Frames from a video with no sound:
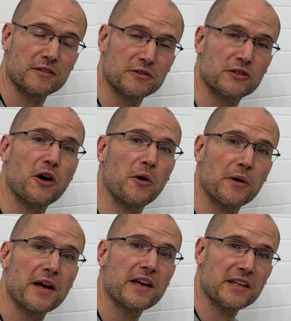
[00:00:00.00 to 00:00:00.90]
So
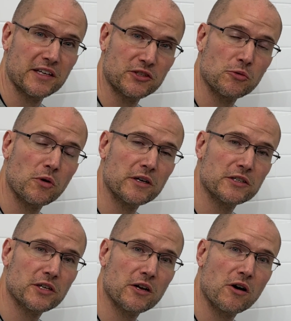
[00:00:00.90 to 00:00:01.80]
get your water
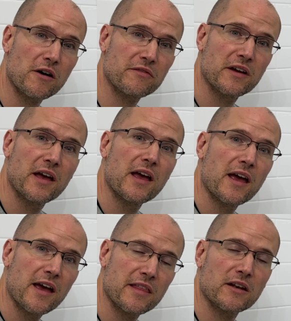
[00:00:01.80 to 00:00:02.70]
shut off
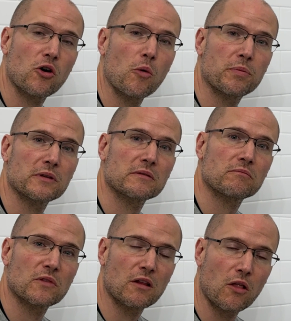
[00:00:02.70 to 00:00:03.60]
and then open
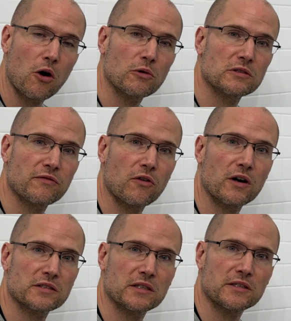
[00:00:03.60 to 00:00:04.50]
the lowest
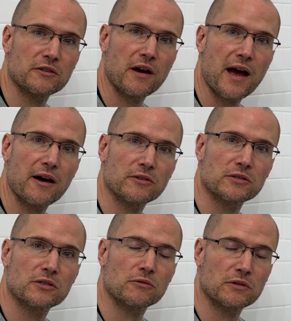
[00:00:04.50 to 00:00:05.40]
faucet in your
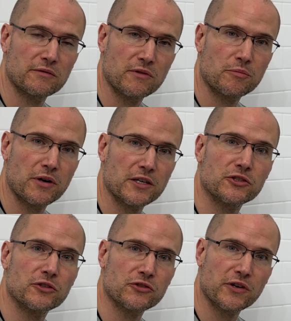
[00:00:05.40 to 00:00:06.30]
house to relieve the
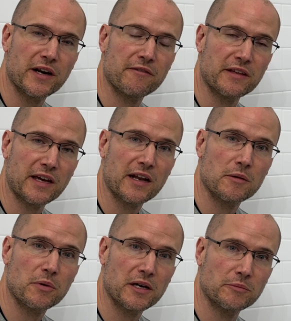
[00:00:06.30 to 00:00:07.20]
pressure and drain everything out of the
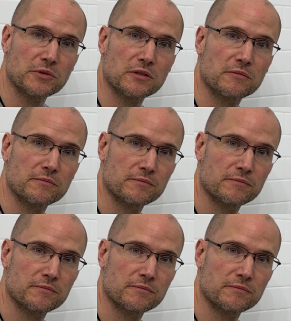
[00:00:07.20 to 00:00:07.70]
pipes.